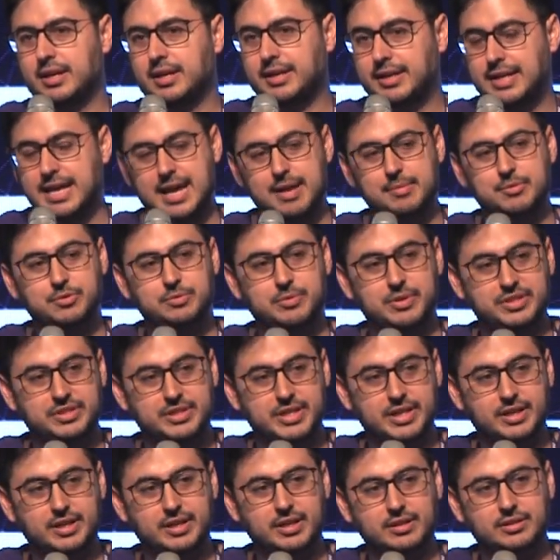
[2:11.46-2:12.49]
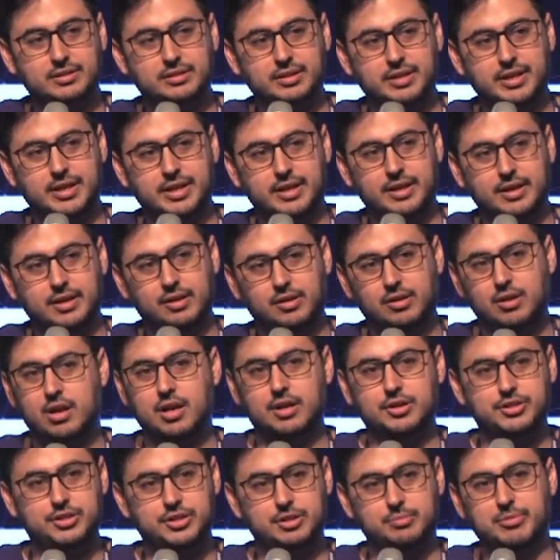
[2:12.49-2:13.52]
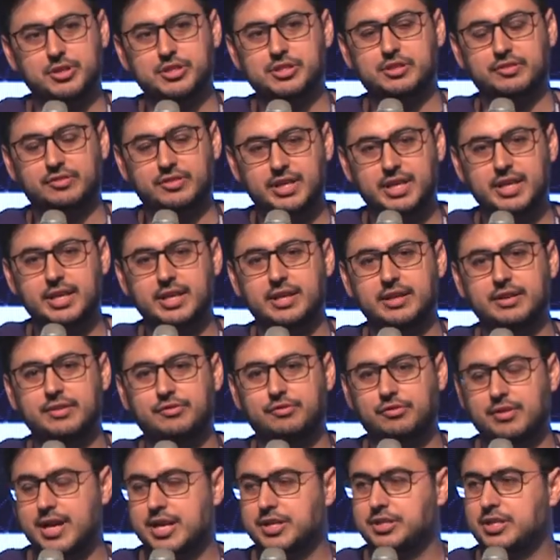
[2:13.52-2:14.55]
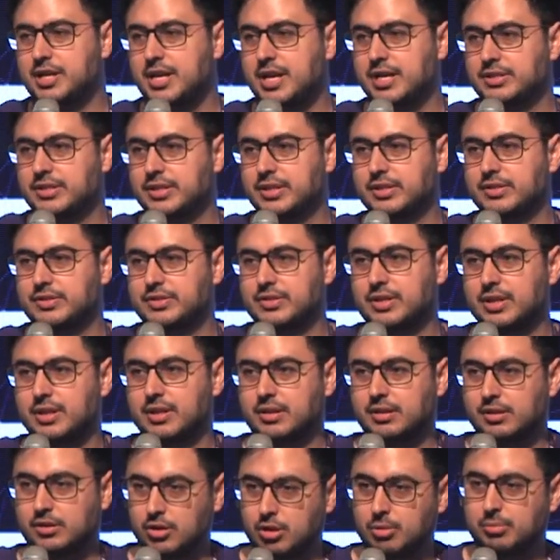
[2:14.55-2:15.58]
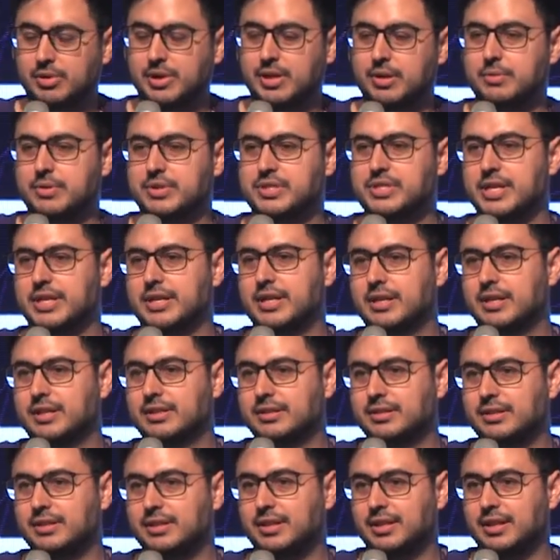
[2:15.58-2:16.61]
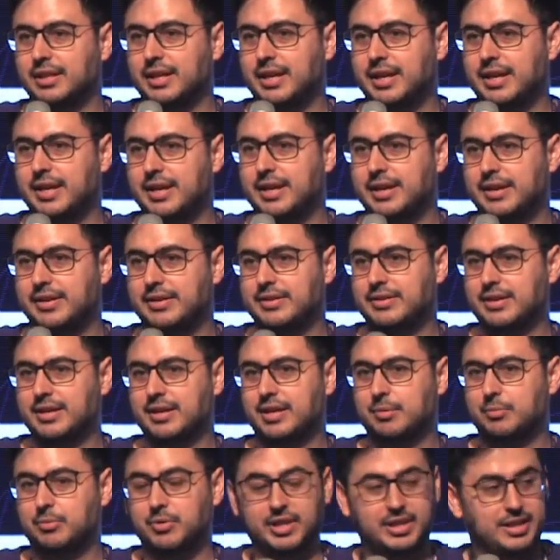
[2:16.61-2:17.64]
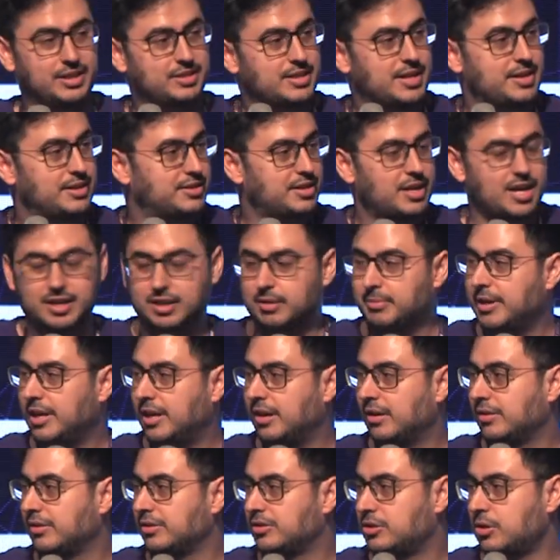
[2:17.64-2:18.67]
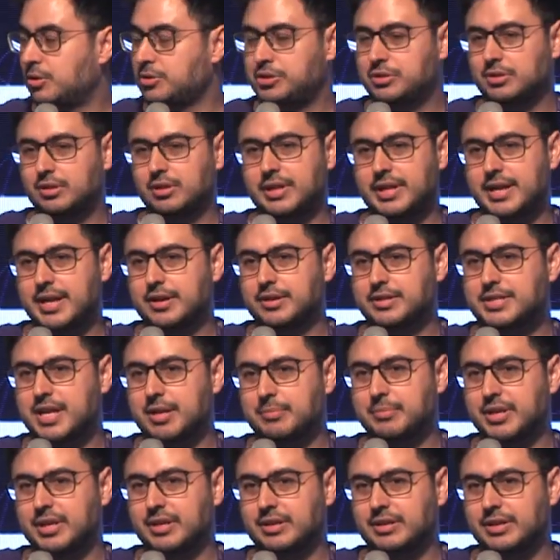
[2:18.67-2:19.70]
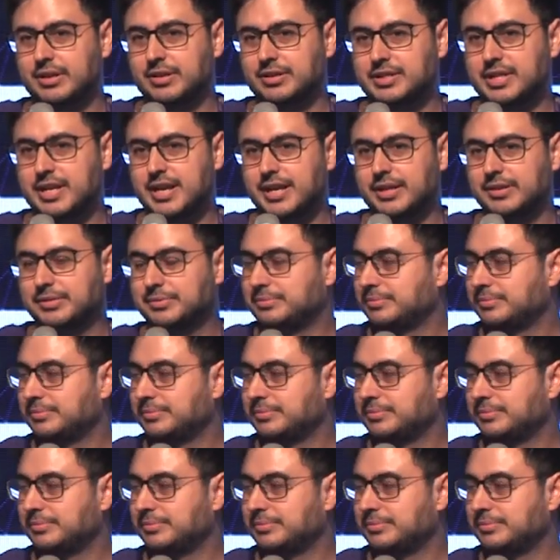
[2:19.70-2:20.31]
games with Zynga and launched a bunch of key franchises globally with Zynga. And I'm really excited to talk about social and entertainment here today.